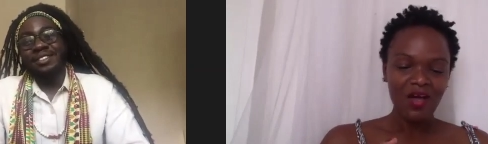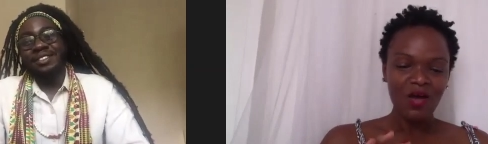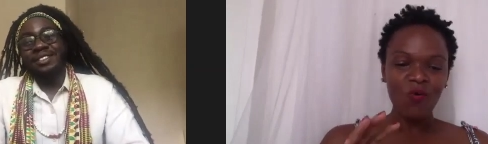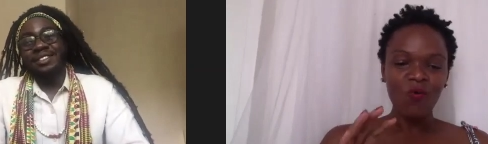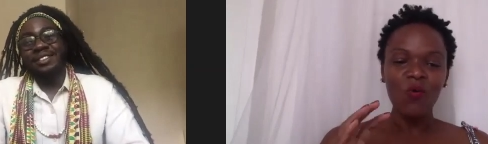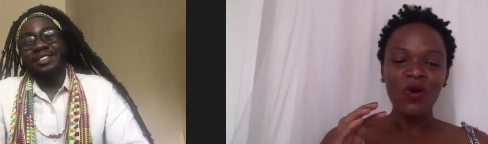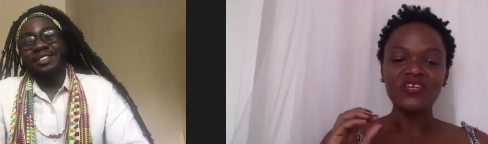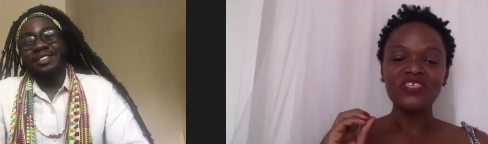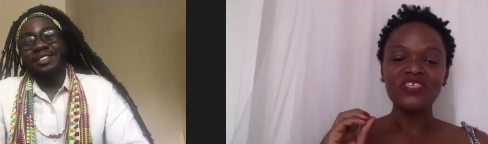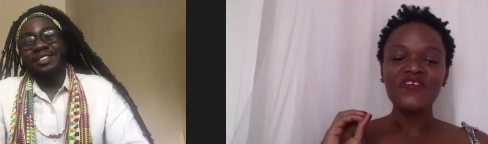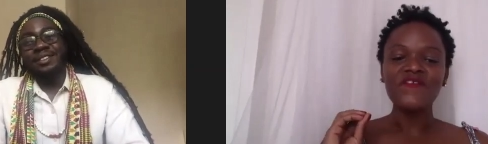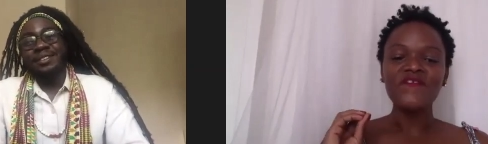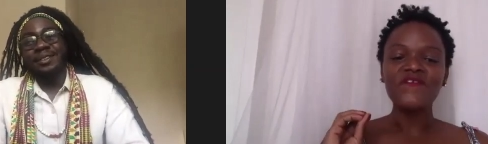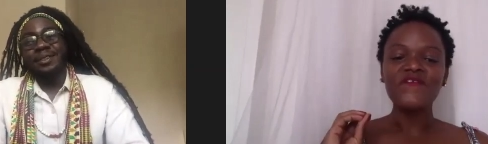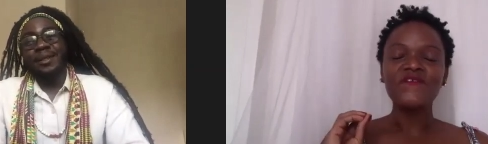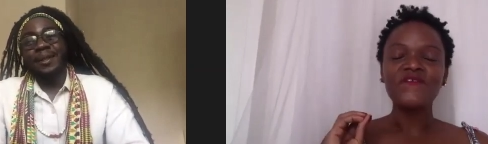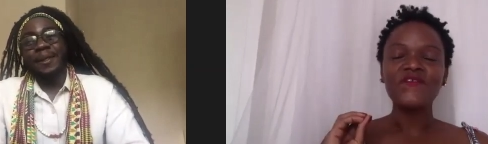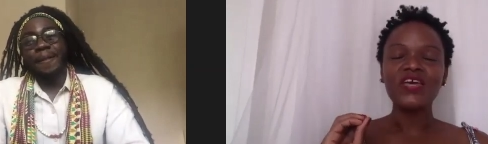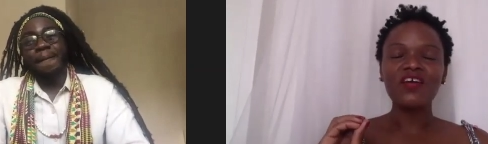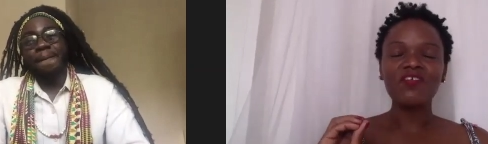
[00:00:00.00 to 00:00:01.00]
Speaker 1: what's your
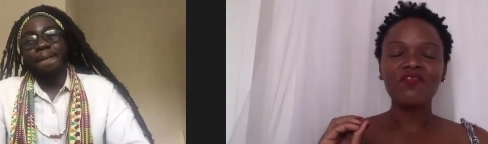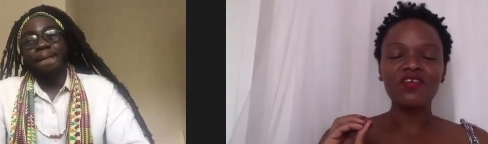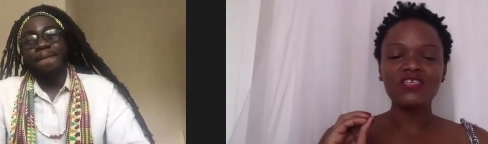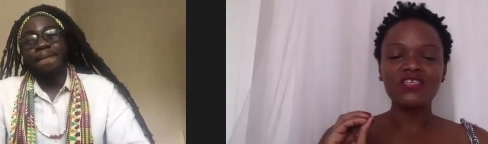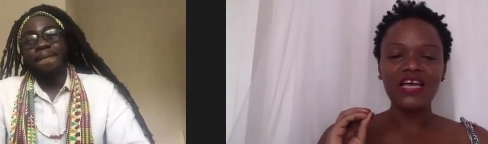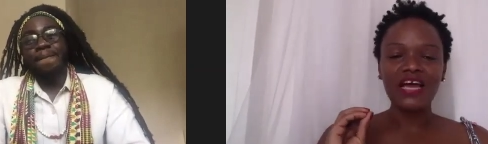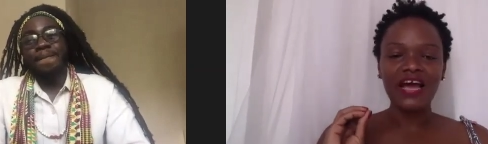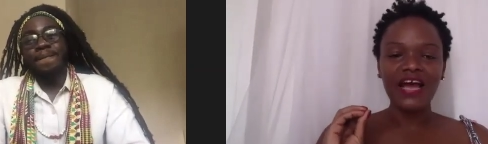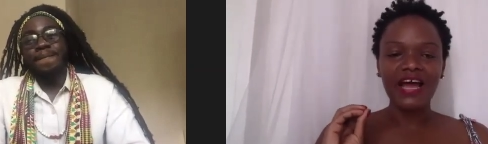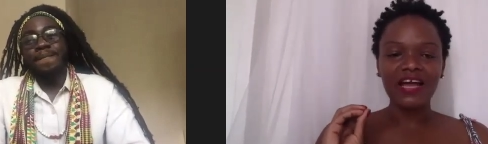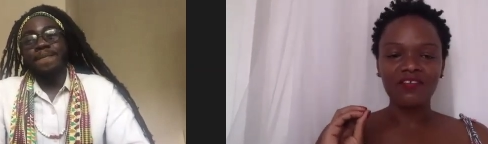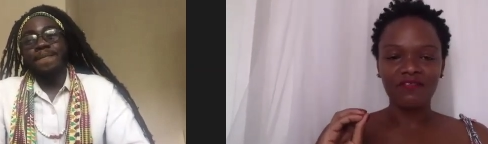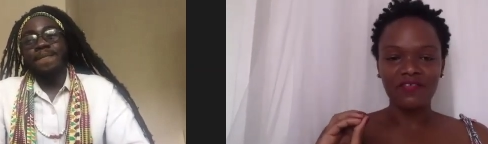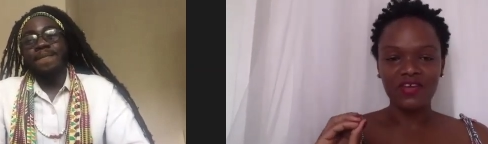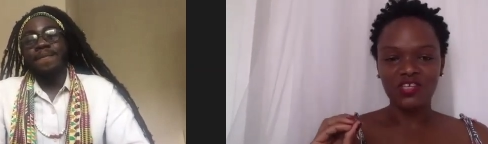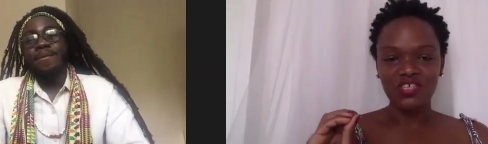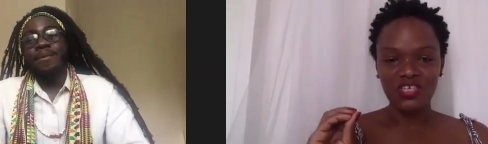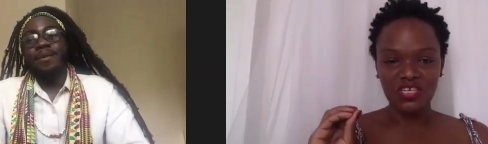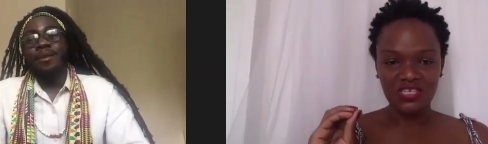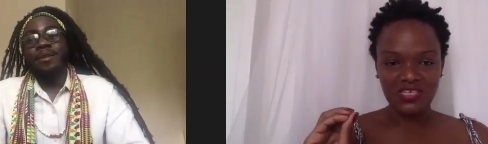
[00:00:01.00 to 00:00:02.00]
favorite
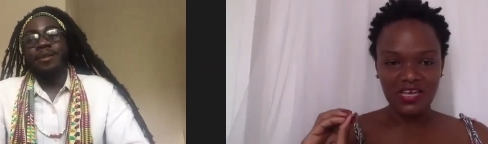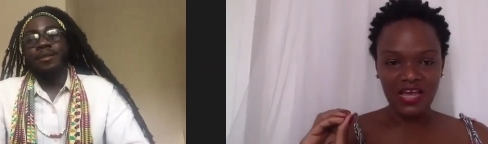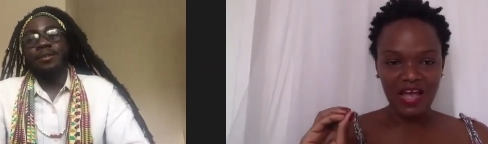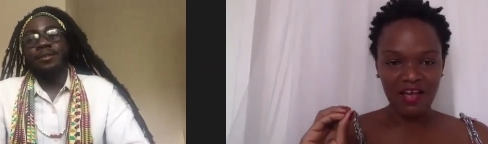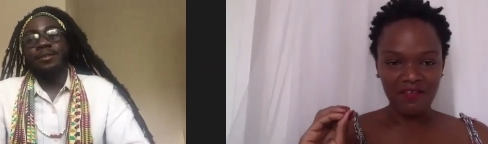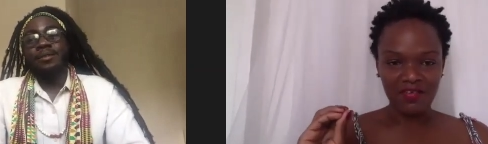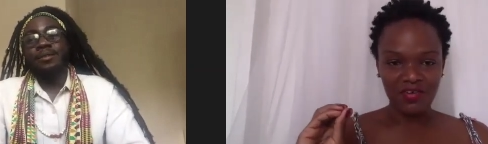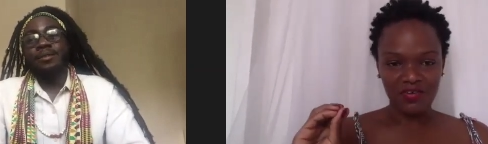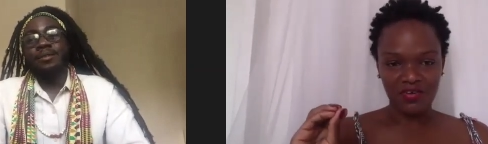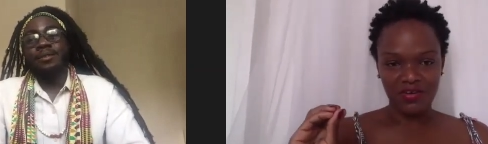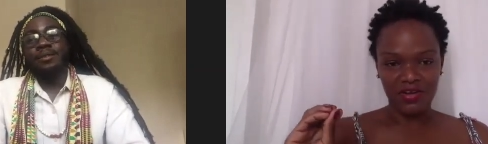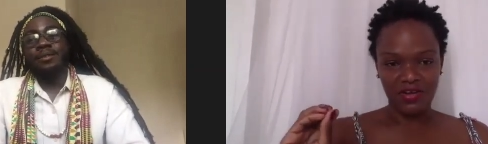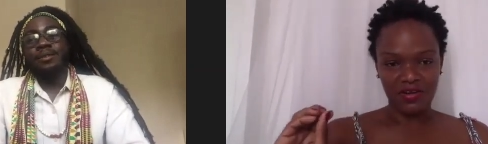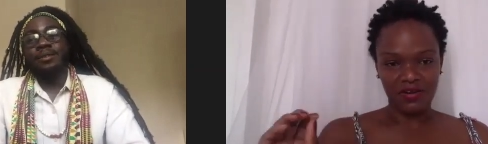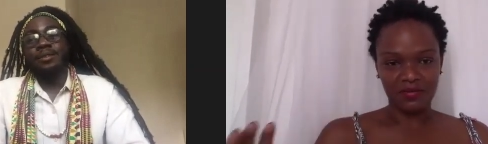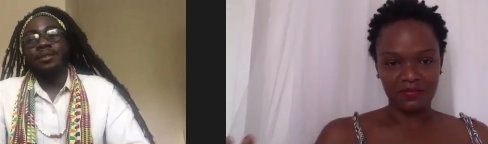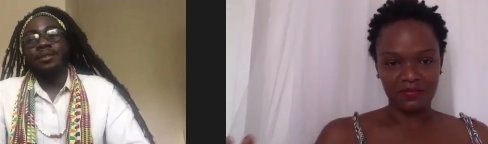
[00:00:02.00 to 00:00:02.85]
adventure to have in Grenada?